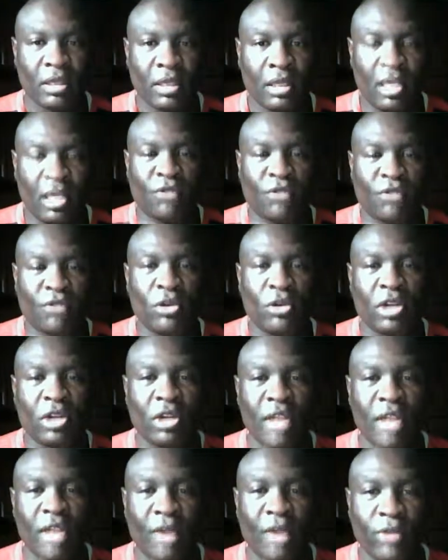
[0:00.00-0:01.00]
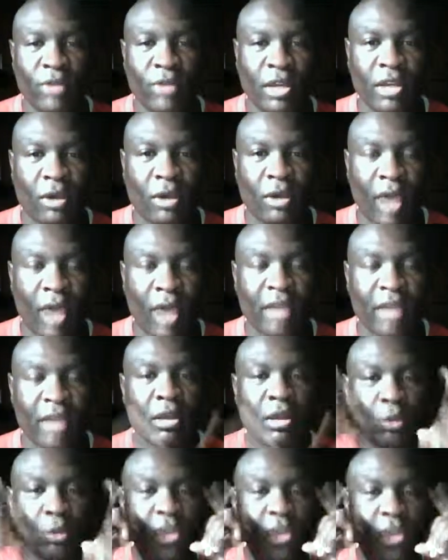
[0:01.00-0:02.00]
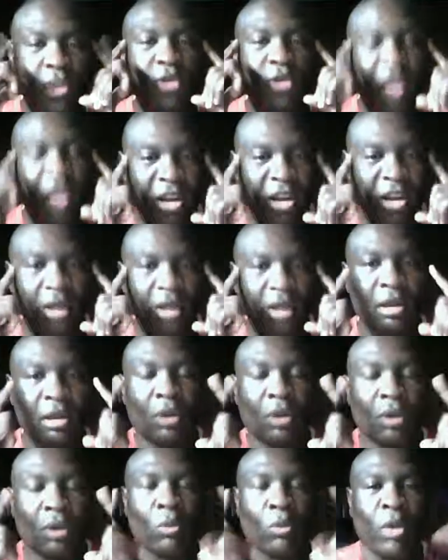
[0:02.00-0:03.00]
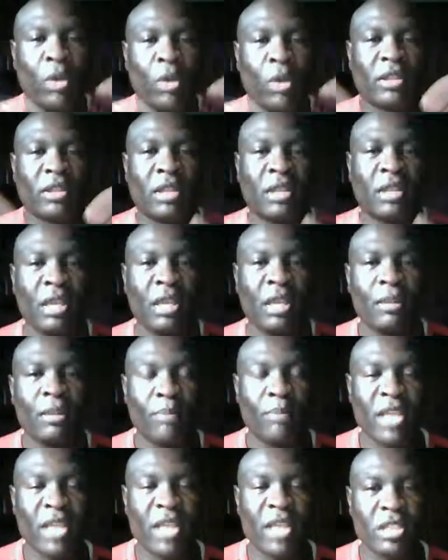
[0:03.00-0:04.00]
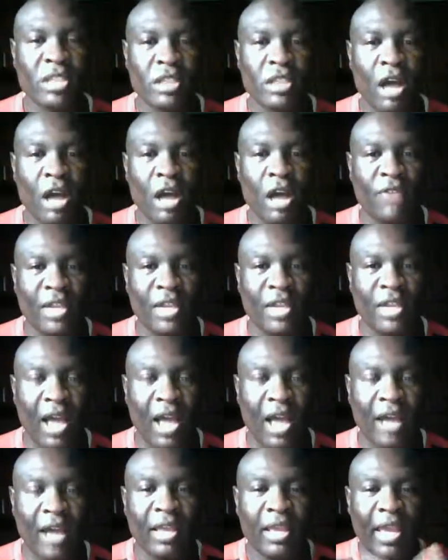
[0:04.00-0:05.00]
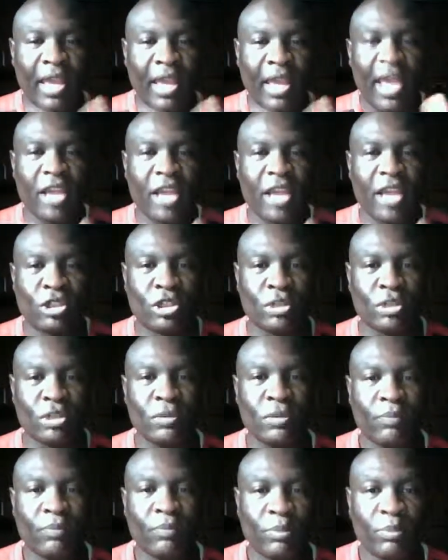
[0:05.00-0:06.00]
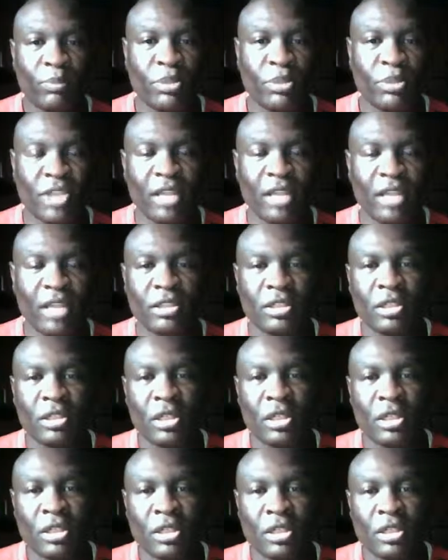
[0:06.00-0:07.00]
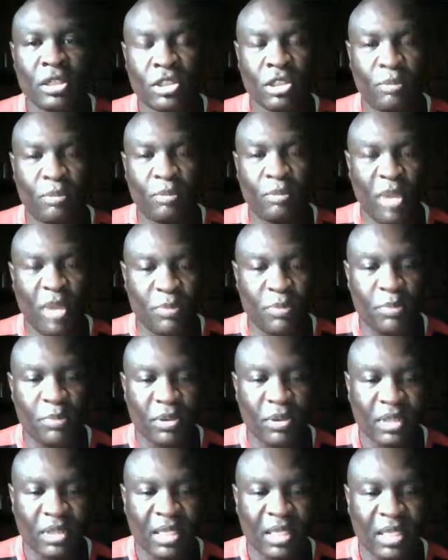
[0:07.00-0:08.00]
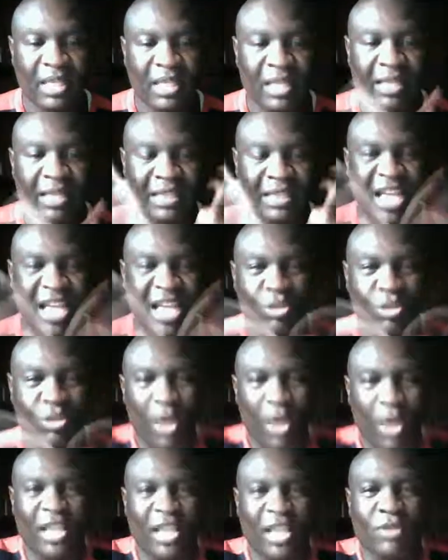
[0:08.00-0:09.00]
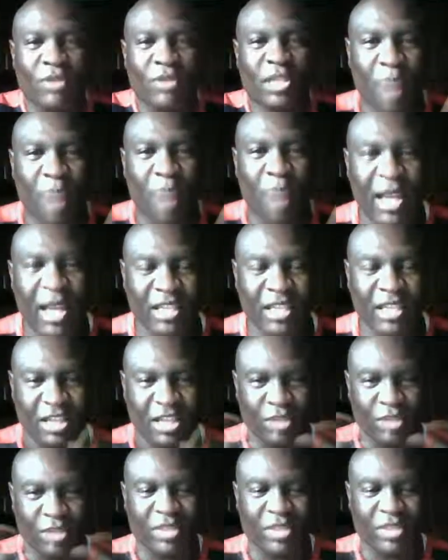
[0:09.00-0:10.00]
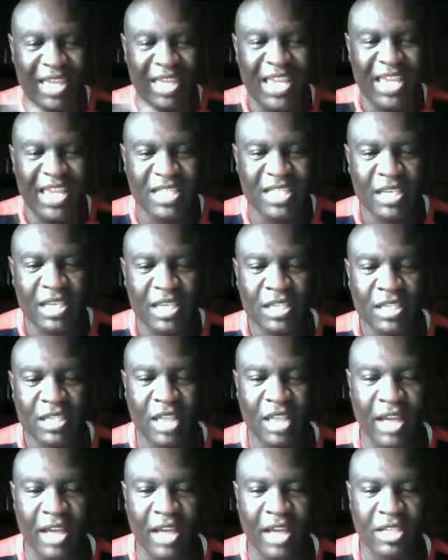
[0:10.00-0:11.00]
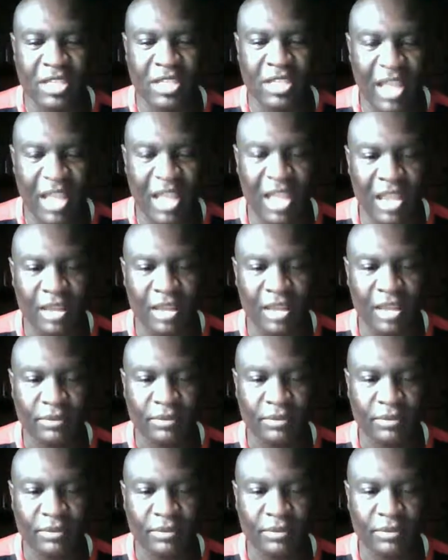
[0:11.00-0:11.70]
if you could not read or write, when you hear what the messenger of Allah had to present to the people. That's why they responded because it was easy to understand.